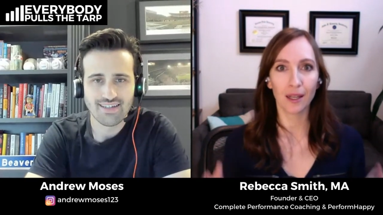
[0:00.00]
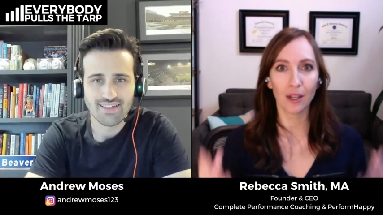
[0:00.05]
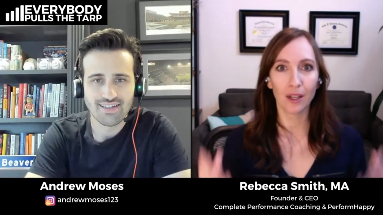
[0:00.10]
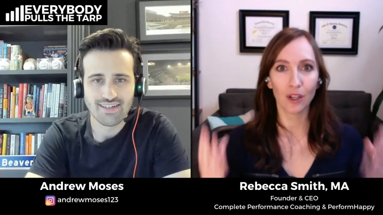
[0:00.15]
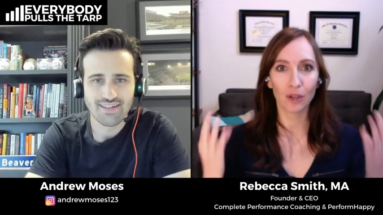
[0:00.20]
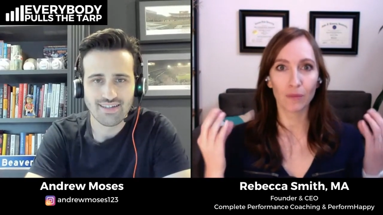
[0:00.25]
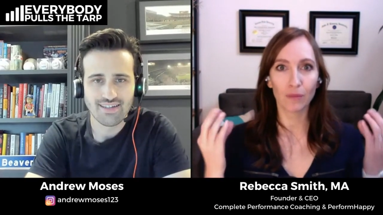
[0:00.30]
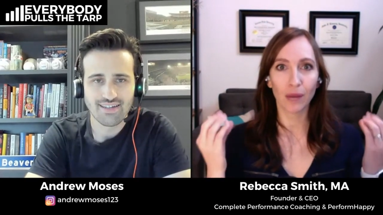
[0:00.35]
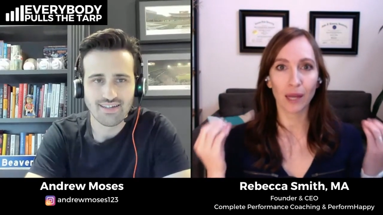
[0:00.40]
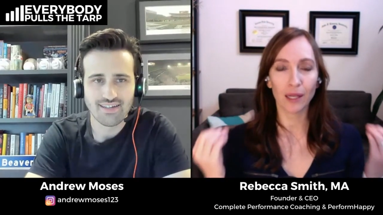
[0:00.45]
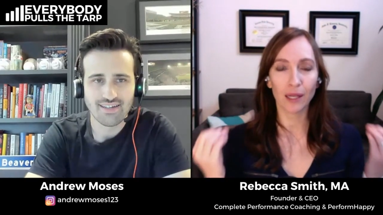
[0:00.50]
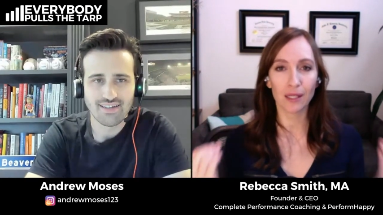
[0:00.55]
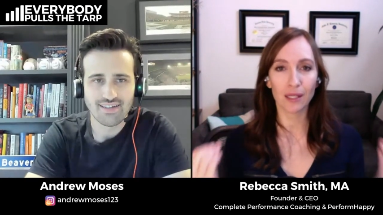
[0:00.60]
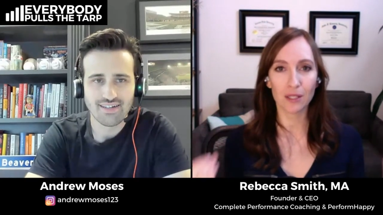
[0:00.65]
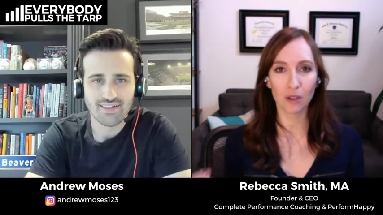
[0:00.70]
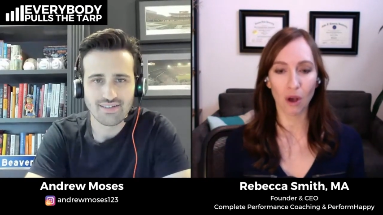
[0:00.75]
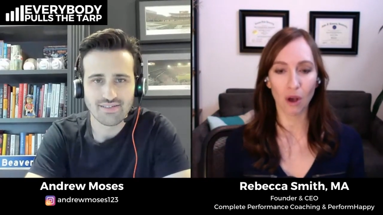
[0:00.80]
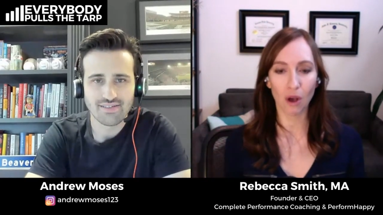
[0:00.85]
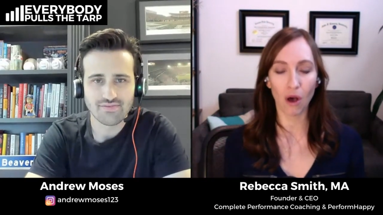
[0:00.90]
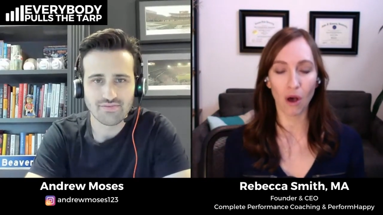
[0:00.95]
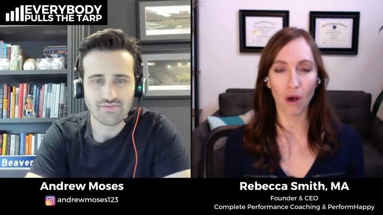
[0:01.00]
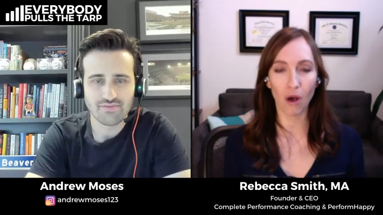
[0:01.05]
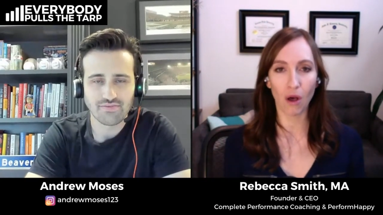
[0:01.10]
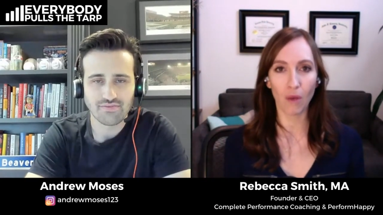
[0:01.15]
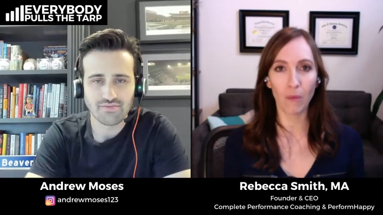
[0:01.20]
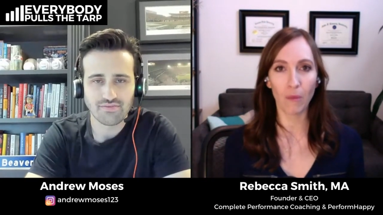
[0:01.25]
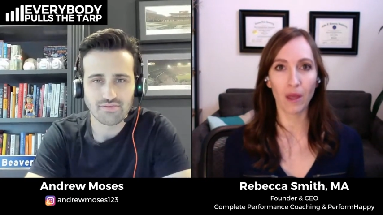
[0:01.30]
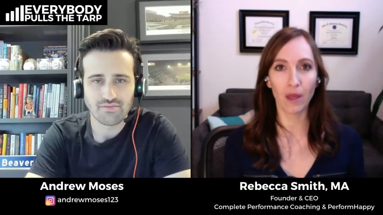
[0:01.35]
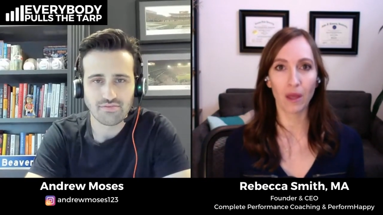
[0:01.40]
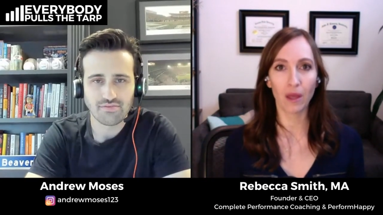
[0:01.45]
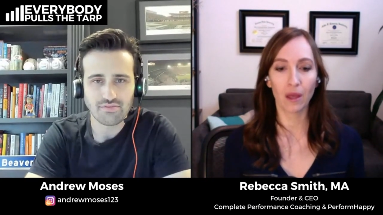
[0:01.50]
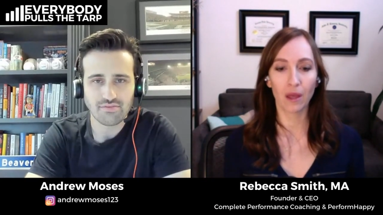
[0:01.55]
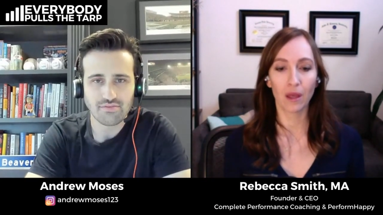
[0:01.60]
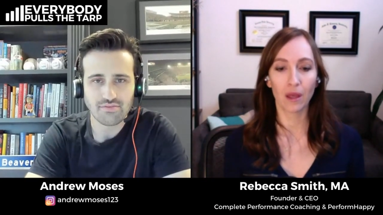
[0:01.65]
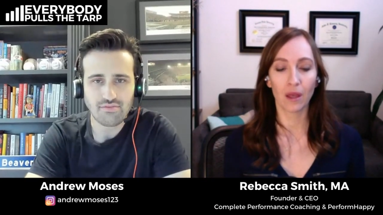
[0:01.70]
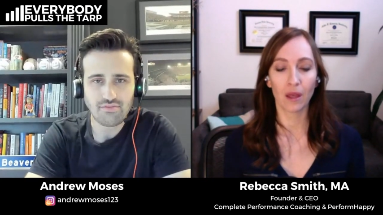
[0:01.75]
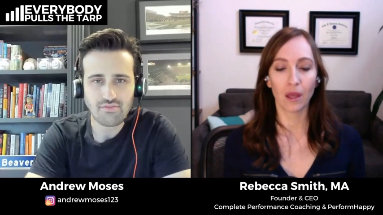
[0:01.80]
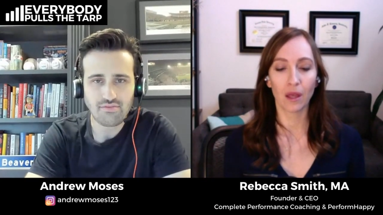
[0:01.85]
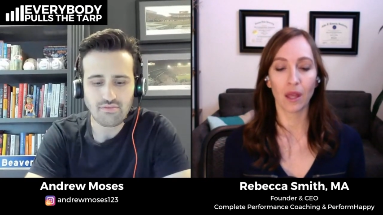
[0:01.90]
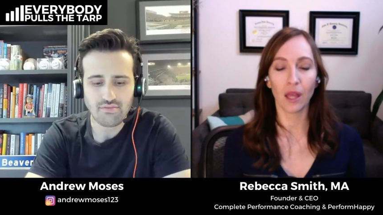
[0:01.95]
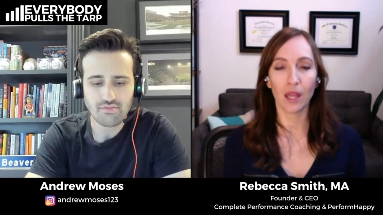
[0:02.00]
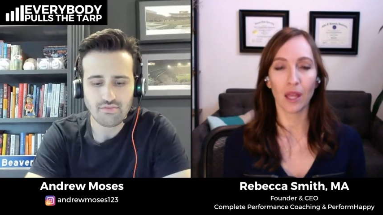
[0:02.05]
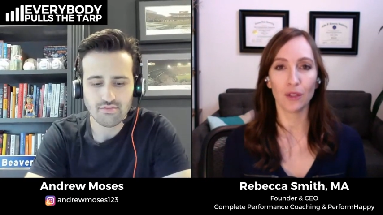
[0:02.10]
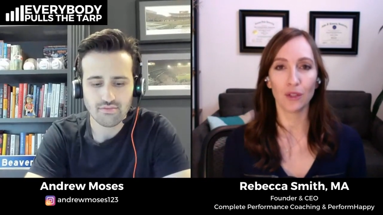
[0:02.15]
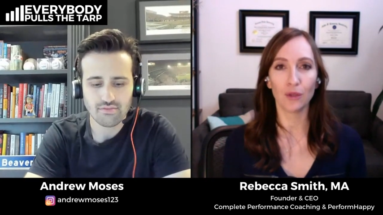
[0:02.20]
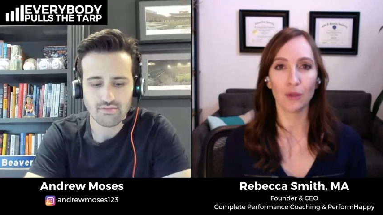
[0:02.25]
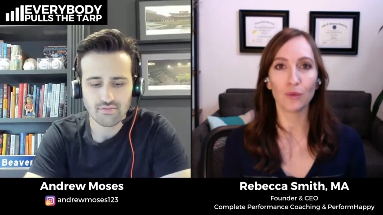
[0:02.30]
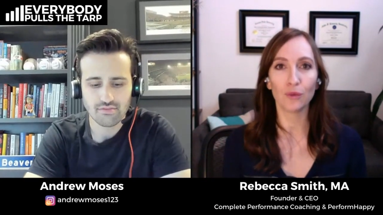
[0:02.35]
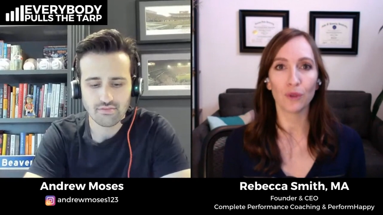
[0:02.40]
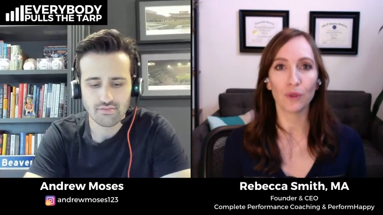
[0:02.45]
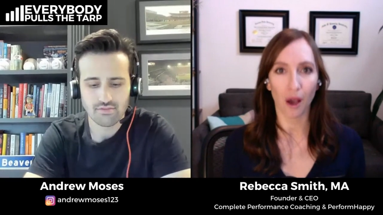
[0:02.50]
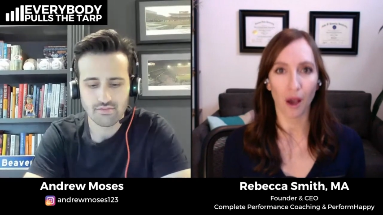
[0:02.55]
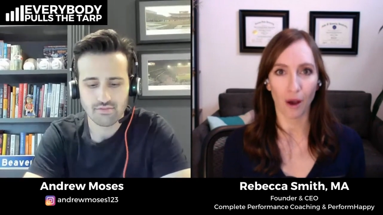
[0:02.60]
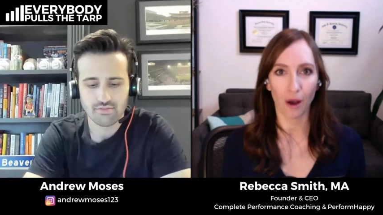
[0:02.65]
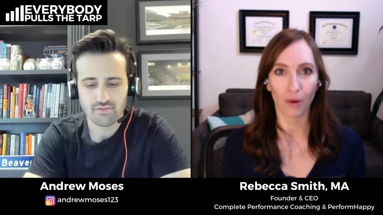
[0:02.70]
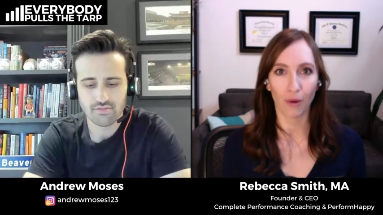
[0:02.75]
Speaker 1: your mind gets calm, and you go.